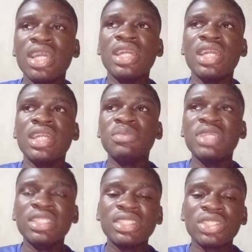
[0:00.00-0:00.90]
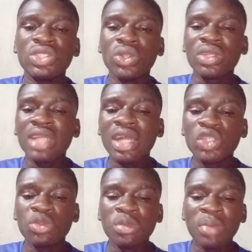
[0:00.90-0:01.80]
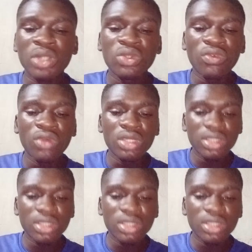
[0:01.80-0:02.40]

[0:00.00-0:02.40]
it means your tags will be part of what